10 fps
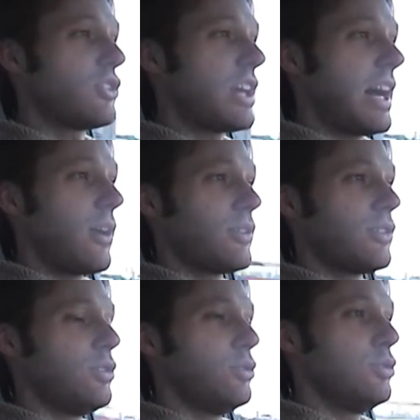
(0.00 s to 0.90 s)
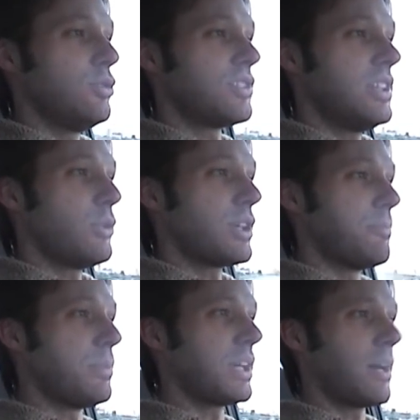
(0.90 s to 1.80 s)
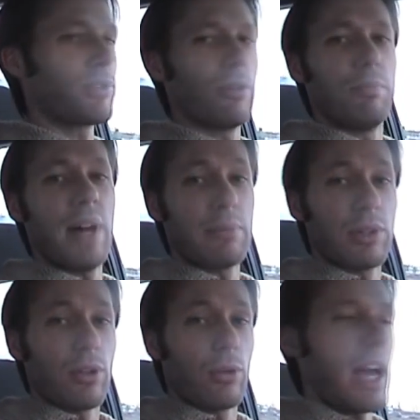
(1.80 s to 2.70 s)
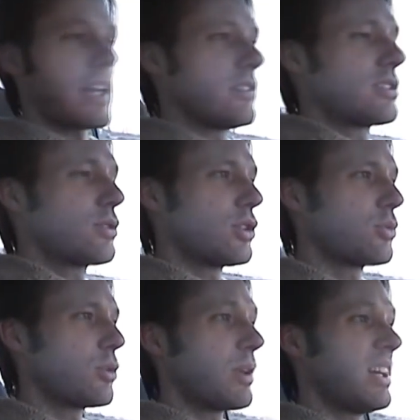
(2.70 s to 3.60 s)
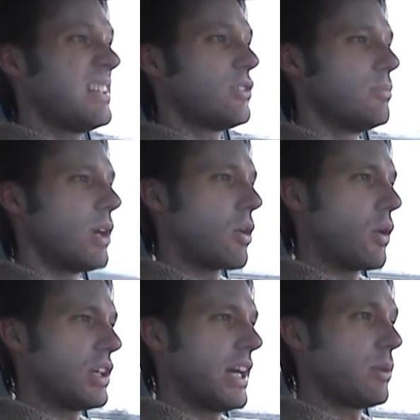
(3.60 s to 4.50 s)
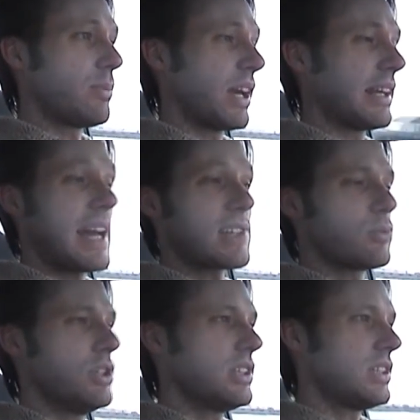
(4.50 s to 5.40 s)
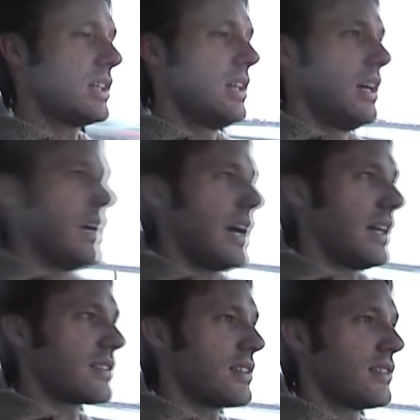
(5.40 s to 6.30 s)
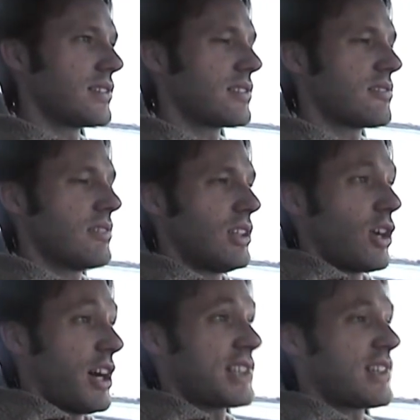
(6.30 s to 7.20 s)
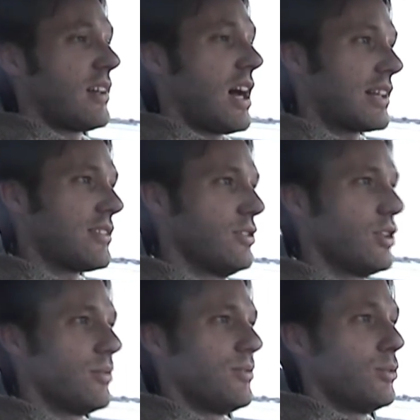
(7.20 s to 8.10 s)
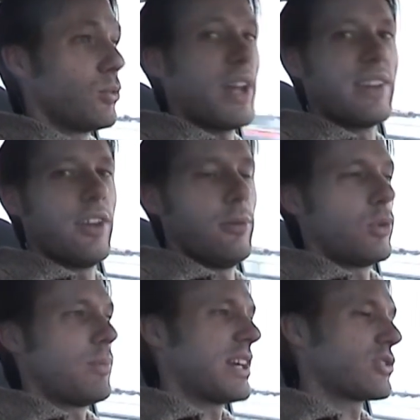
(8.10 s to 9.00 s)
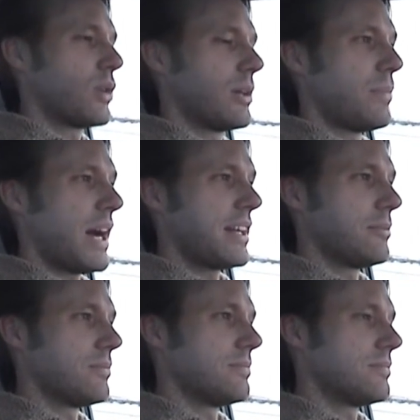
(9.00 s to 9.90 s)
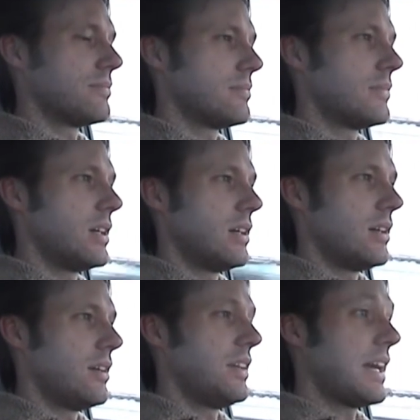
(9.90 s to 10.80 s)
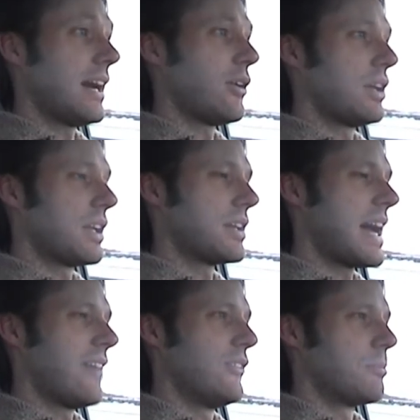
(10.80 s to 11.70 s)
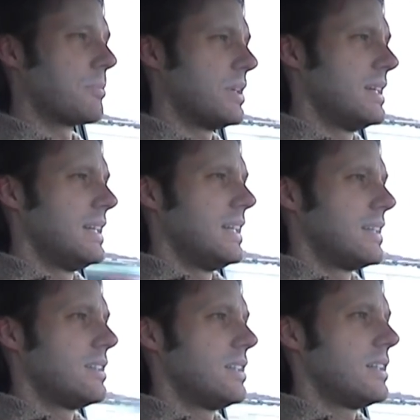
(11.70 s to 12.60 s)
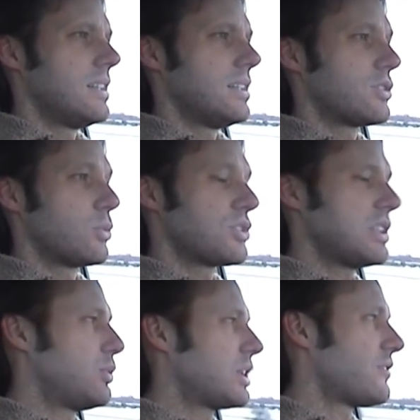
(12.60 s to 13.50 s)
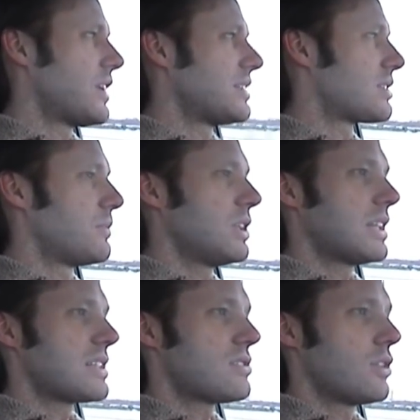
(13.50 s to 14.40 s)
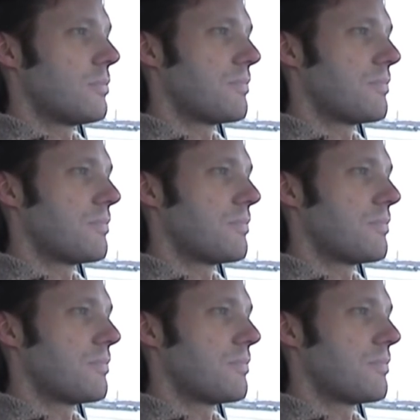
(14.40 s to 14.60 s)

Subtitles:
town to see if we can pick up some badminton rackets because we're playing tomorrow again. We played last week, and since it costs a lot, you know, to rent them, we might as well buy them now and then have them. So we'll see if we can find something that's, you know,